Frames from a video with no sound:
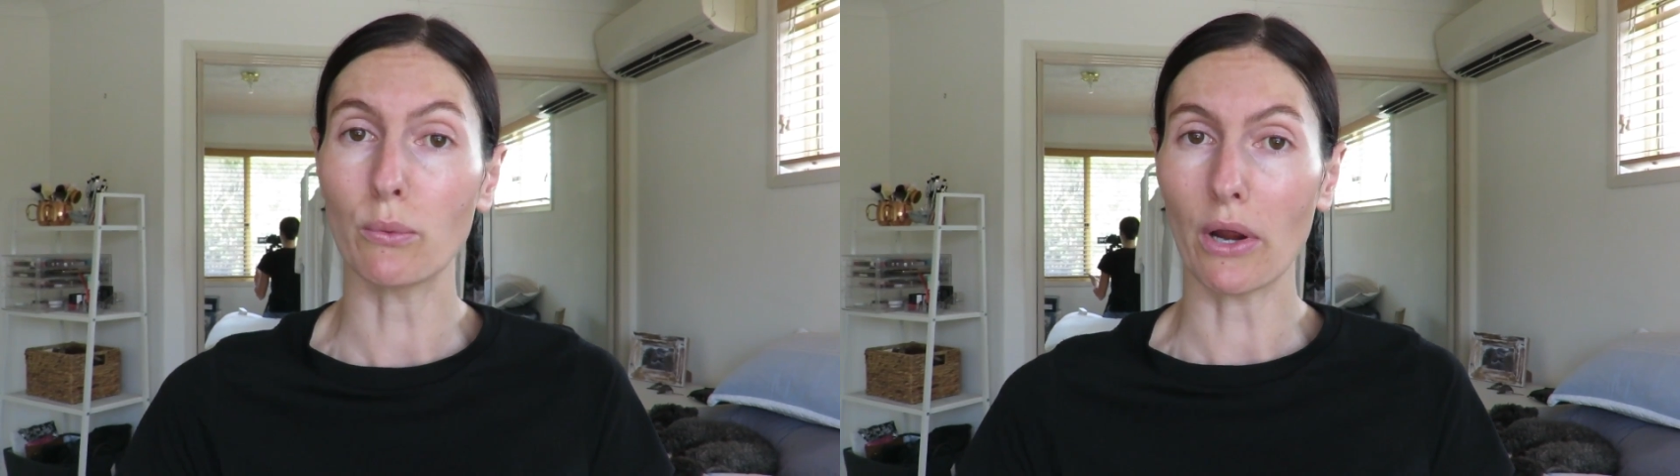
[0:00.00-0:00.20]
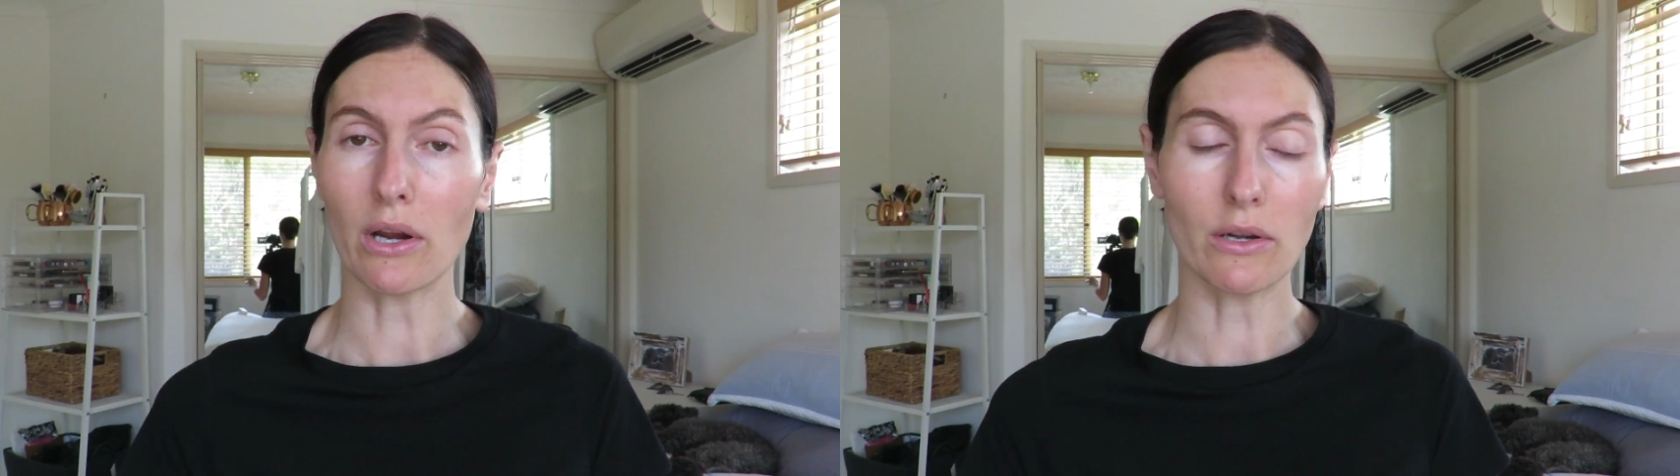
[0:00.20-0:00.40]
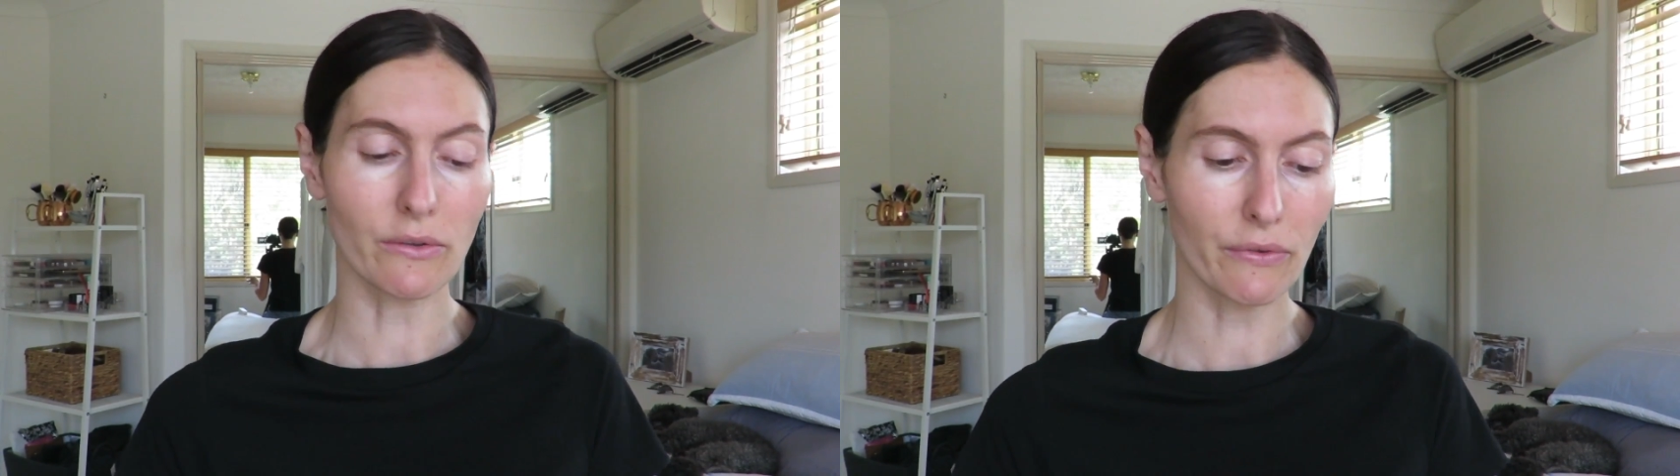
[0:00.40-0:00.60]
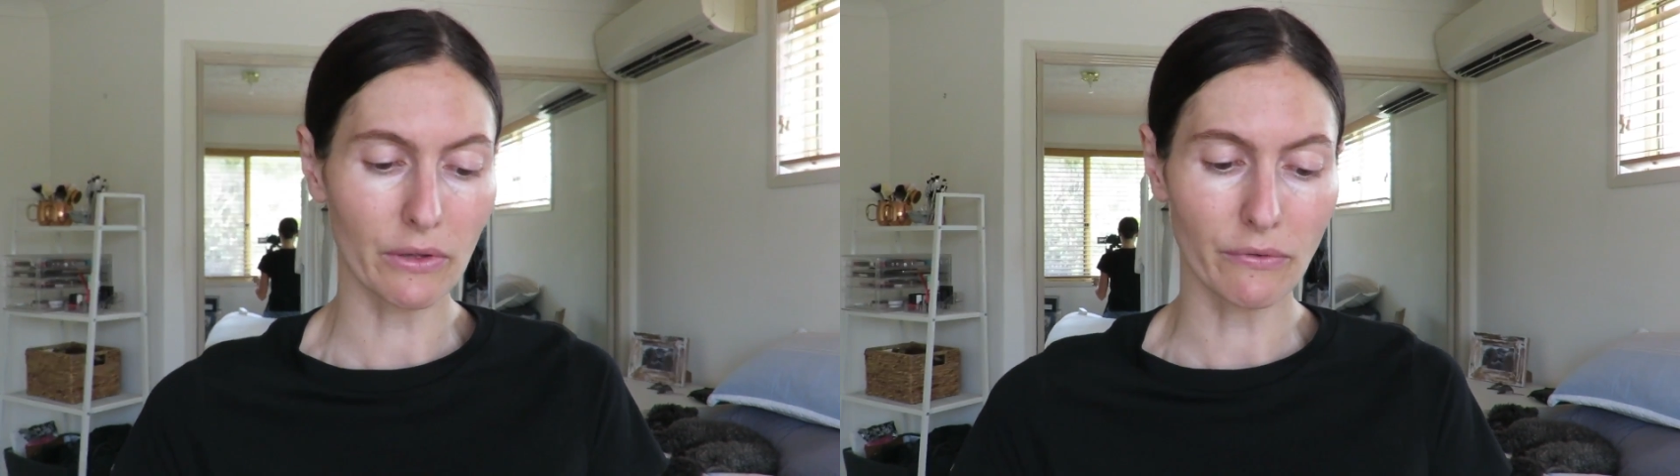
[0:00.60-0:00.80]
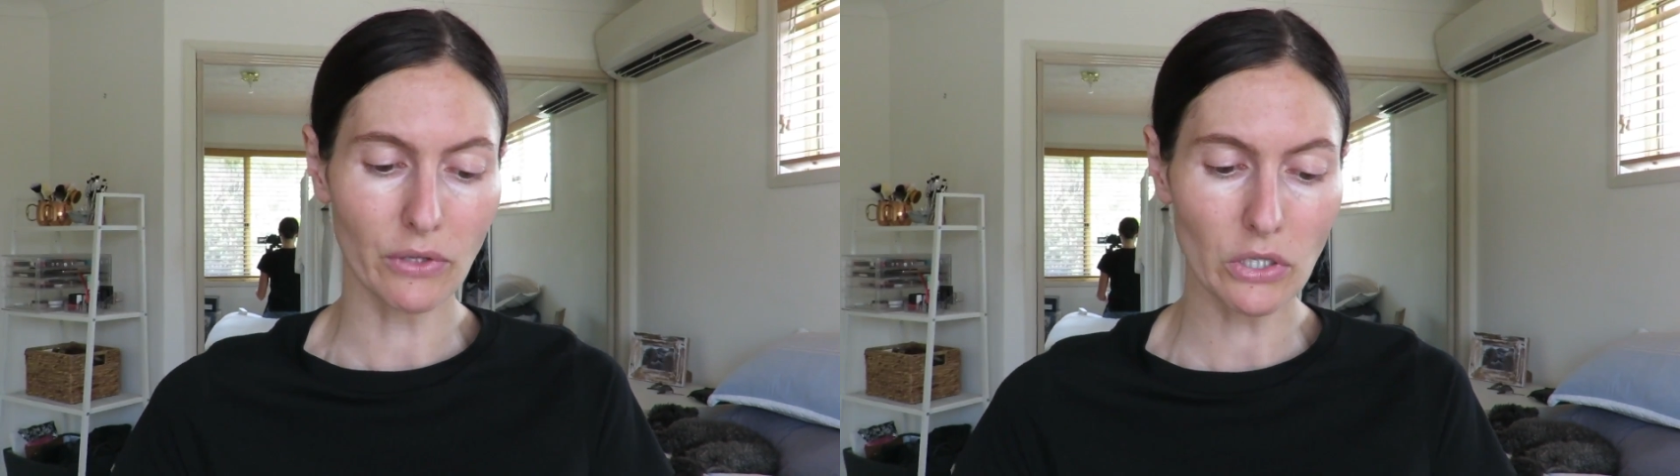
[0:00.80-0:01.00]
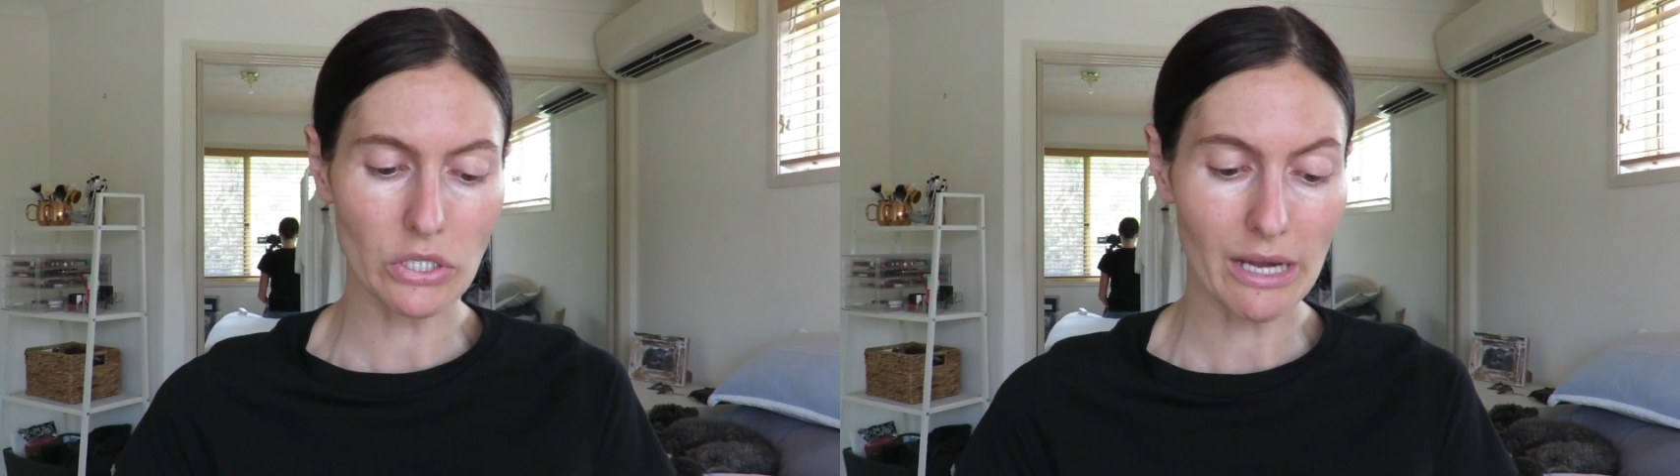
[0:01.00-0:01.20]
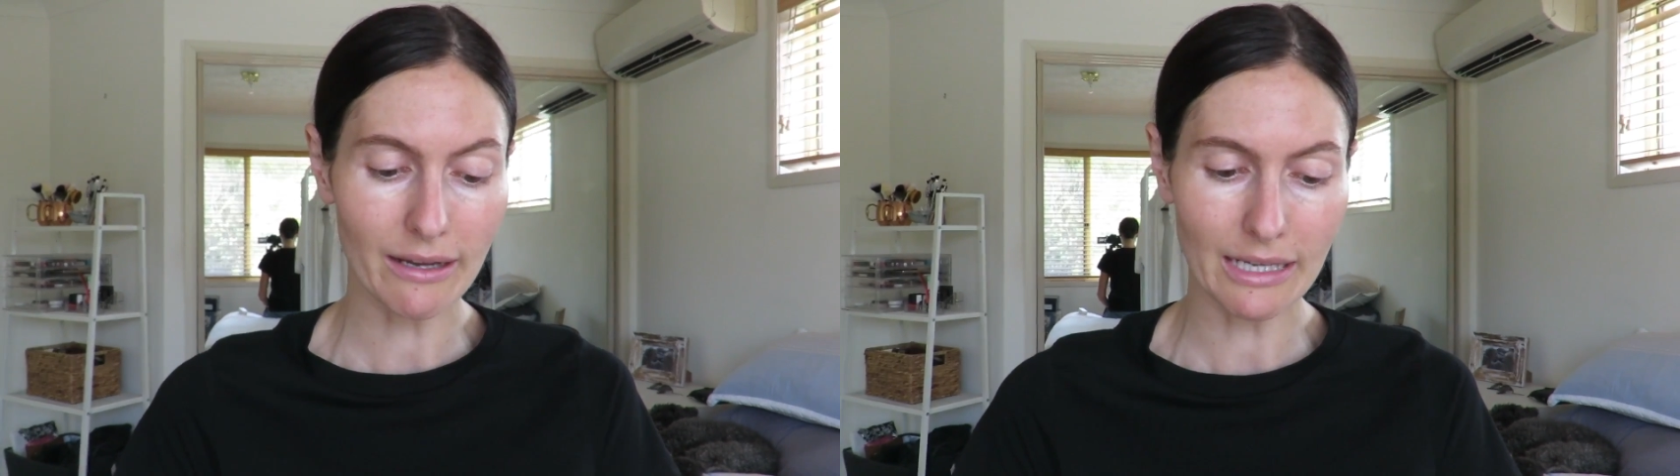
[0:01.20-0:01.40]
work on for the future,